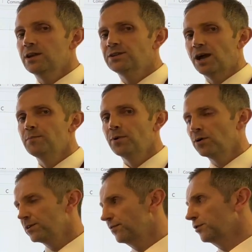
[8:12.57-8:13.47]
exam
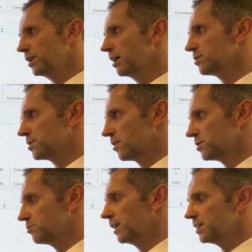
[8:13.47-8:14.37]
board for years now has
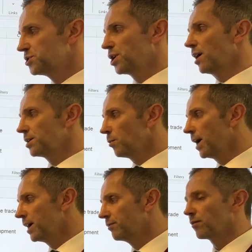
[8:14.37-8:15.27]
really shied
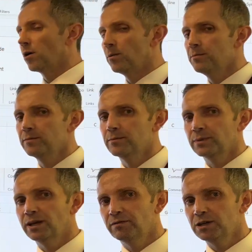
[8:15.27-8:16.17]
away from
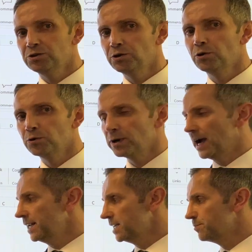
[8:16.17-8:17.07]
giving you
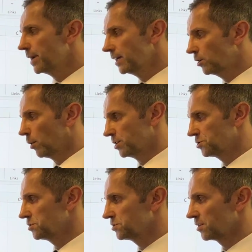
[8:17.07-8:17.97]
any big
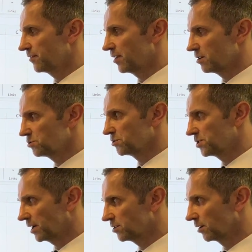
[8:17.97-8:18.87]
questions on the financial
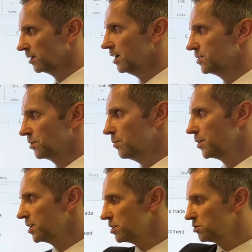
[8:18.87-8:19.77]
sector. So
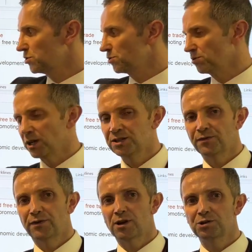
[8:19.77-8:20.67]
money and interest rates, the
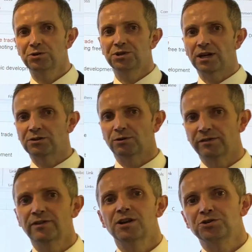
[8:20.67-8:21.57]
financial sector or
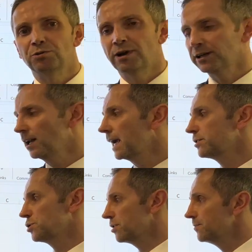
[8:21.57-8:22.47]
financial
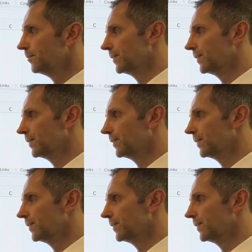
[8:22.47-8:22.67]
regulation.